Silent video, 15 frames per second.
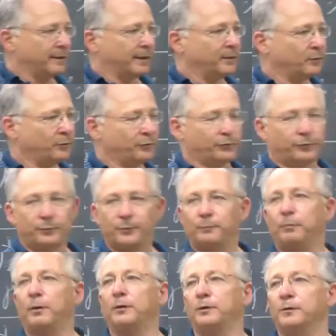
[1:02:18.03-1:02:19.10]
kind of
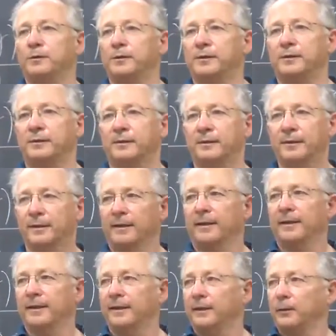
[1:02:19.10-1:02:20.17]
bonus
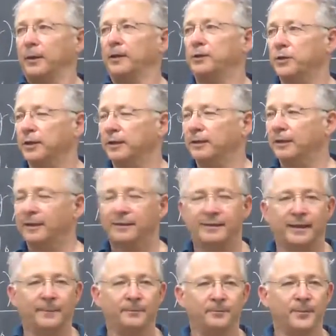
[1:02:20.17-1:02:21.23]
question in the
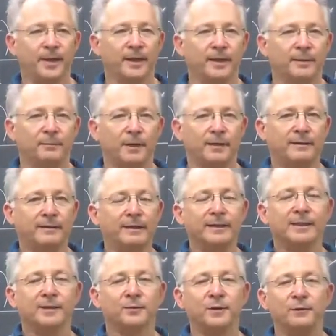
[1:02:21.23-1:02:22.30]
exam. But
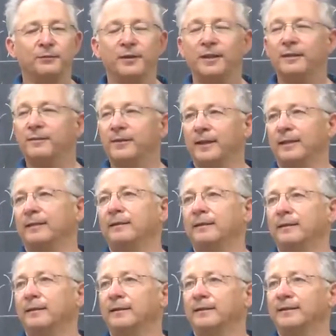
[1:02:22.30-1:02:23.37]
this trivial thing,
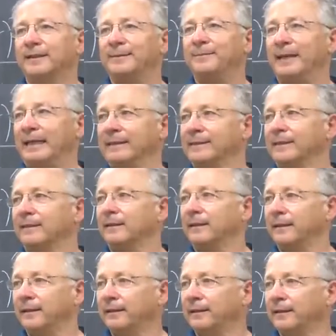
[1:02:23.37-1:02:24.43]

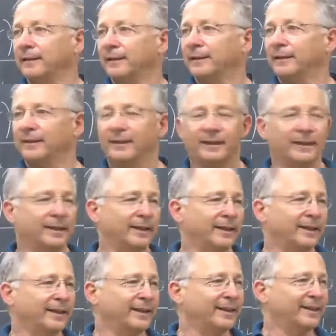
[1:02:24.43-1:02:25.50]
amazingly, uh,
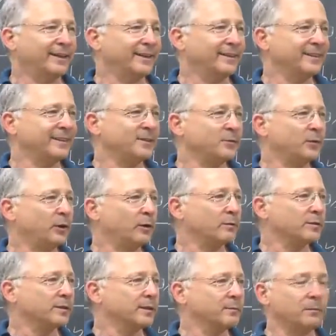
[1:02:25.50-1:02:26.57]

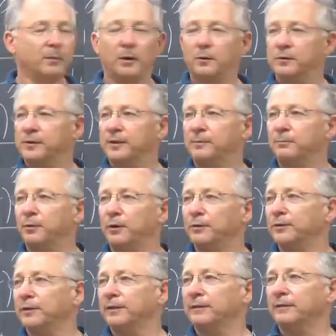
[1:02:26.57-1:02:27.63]
involves the most
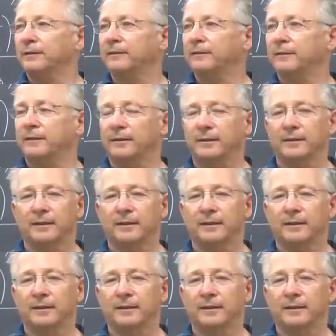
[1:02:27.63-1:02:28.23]
important